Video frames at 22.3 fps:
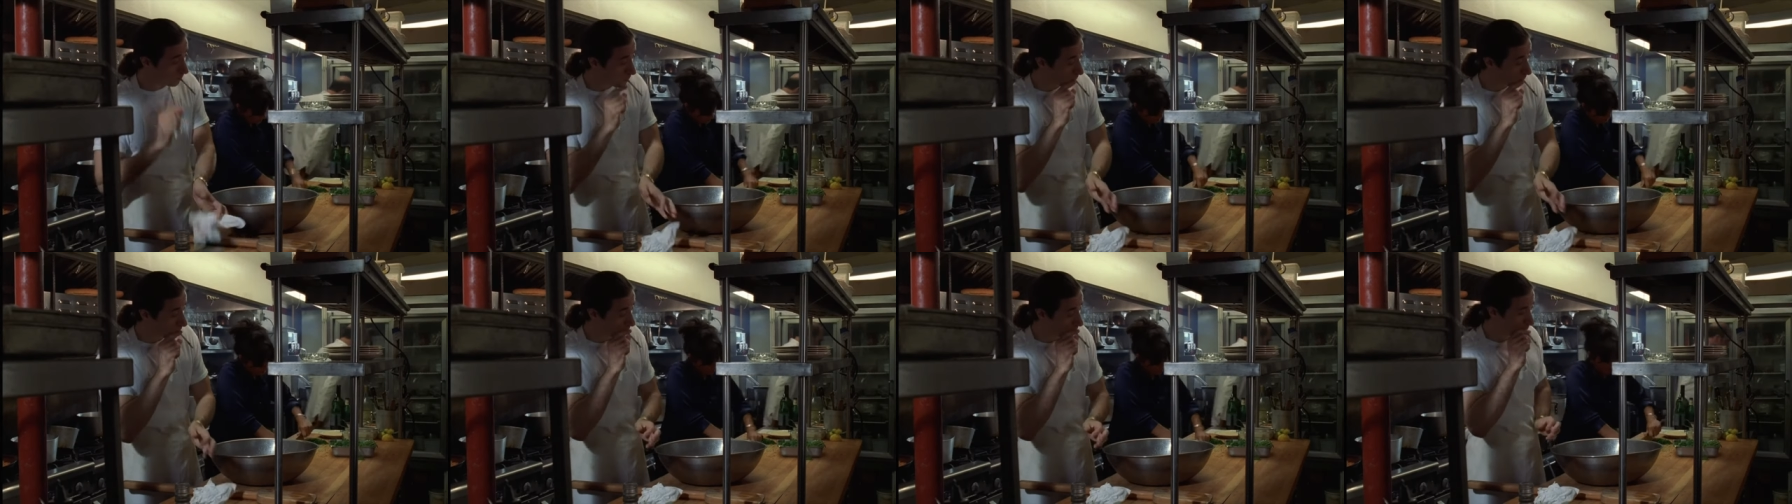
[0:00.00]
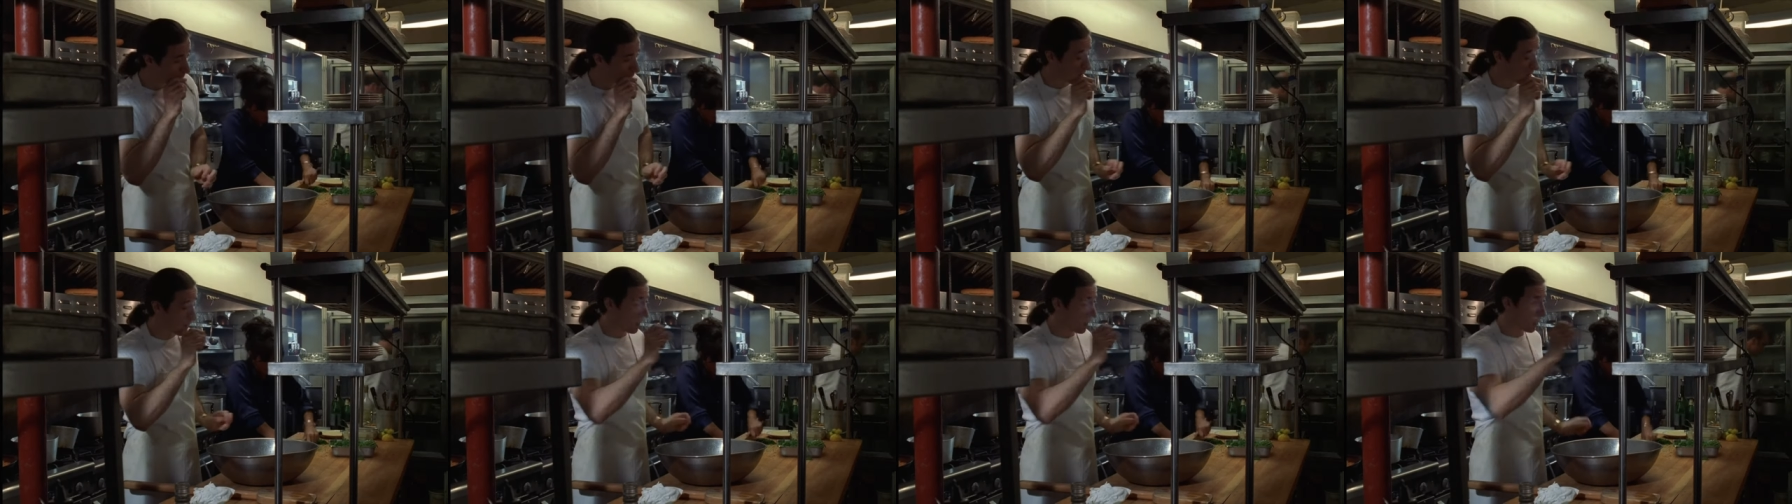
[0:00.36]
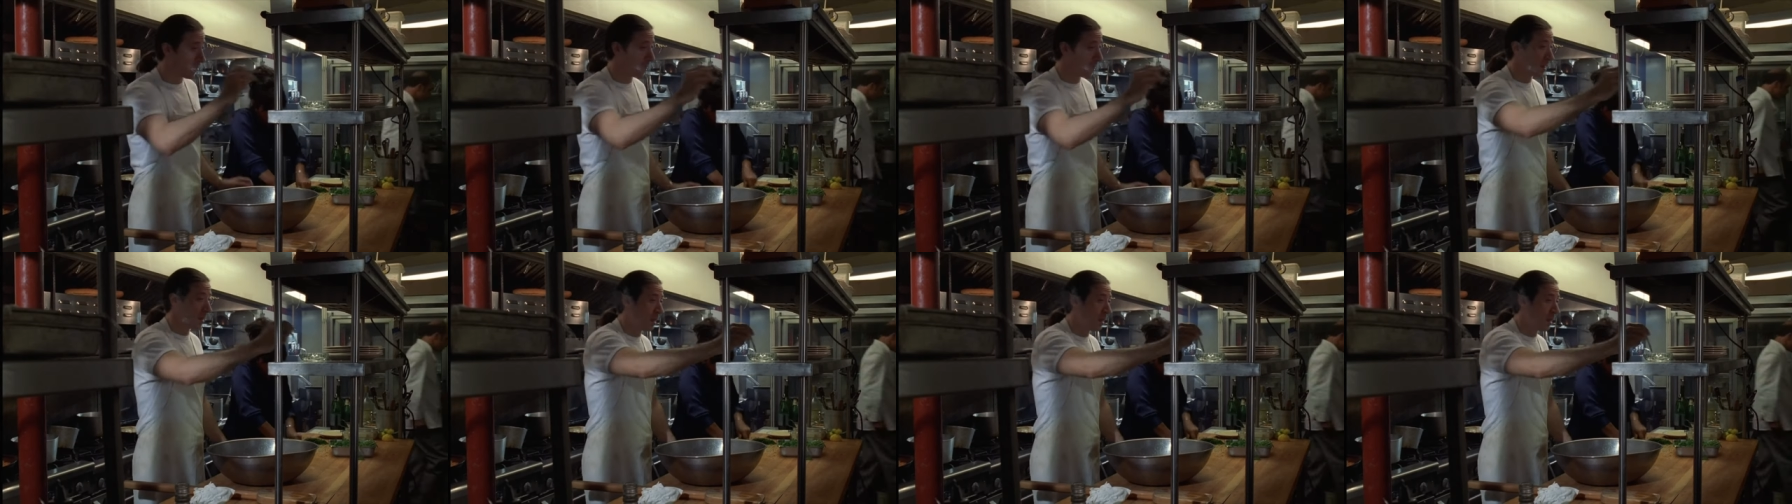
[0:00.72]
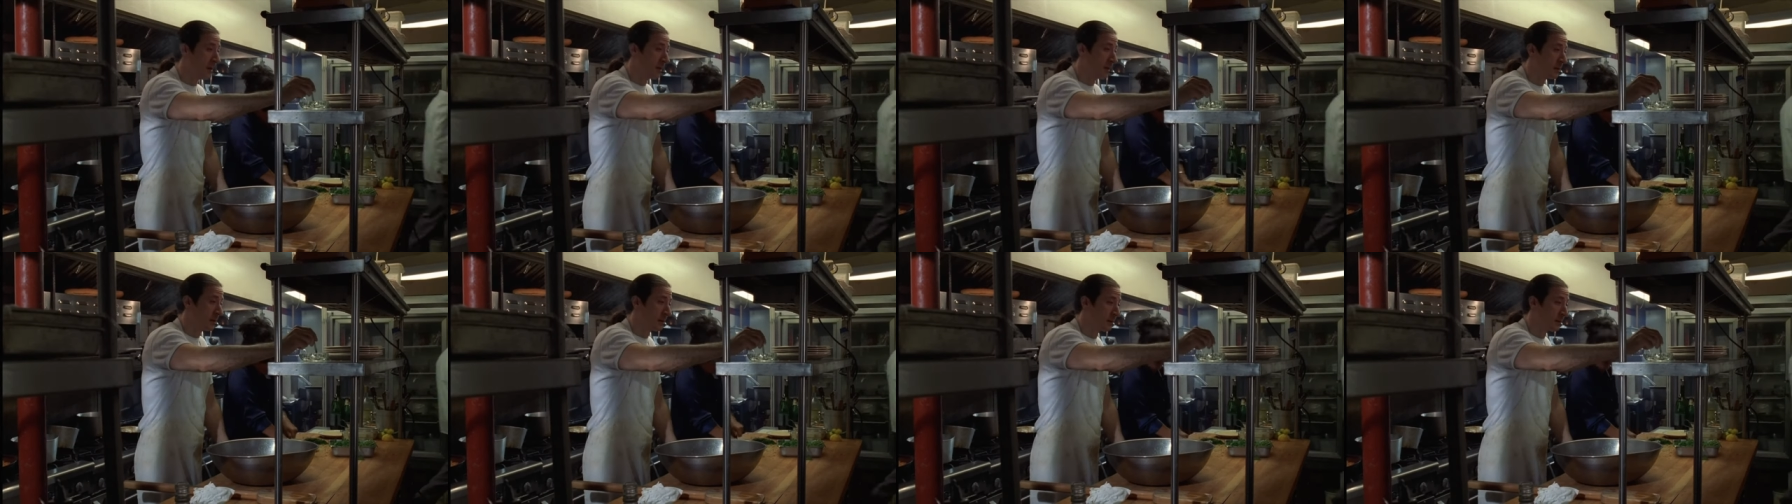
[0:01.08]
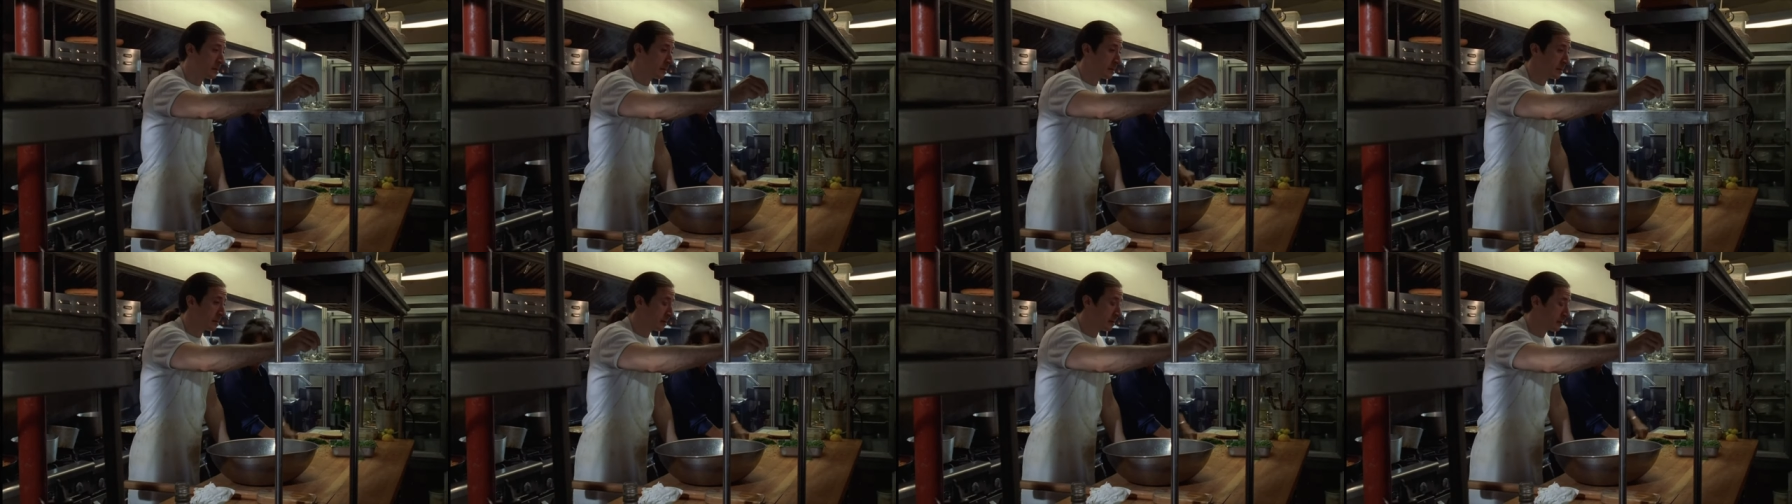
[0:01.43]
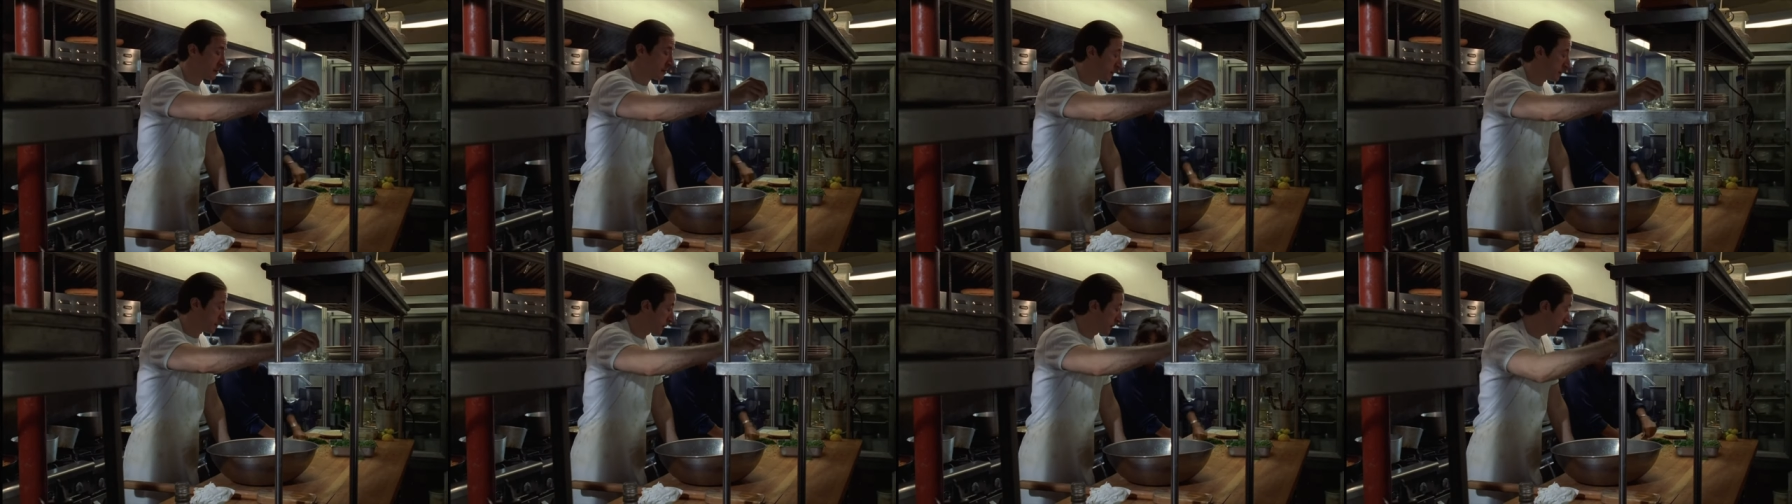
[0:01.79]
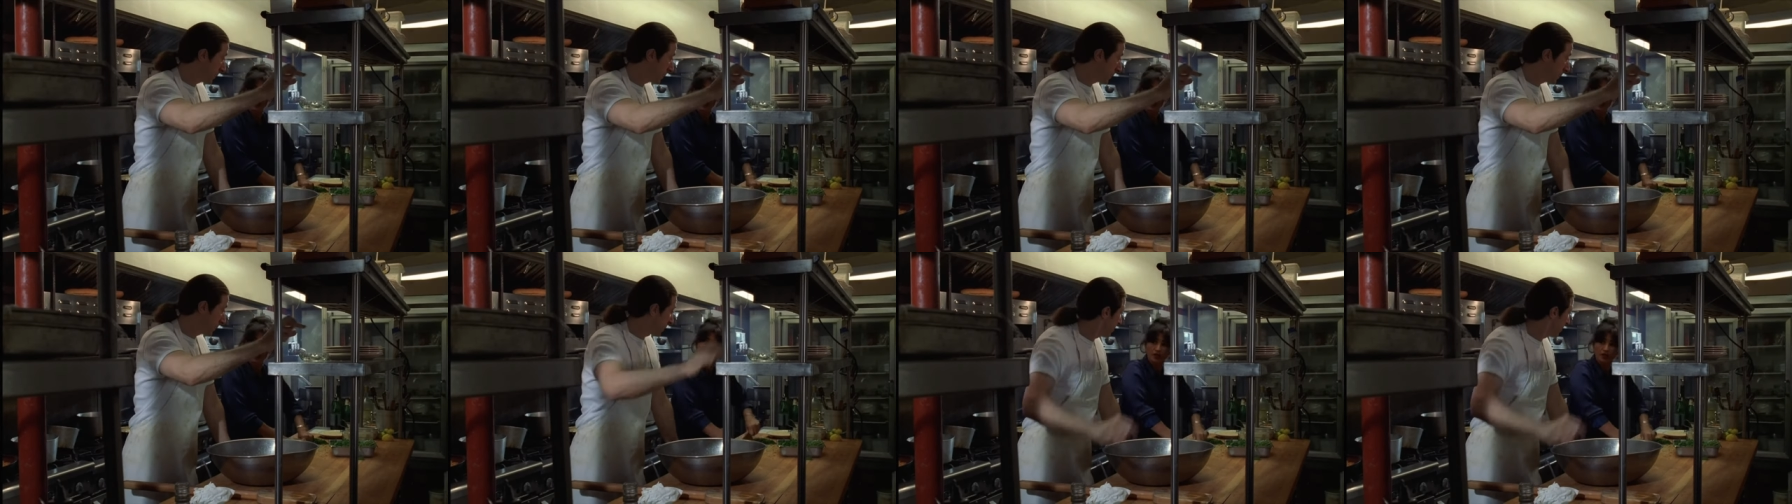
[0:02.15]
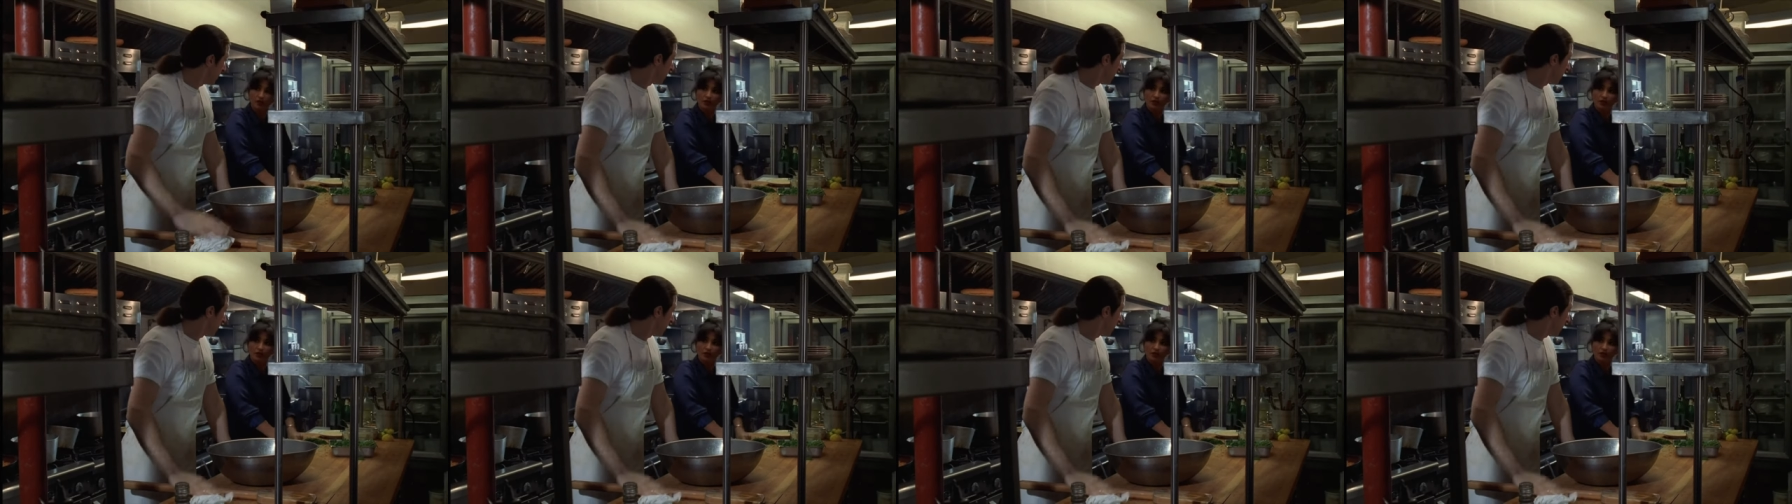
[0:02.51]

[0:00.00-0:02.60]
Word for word: one of which is when she tells Artie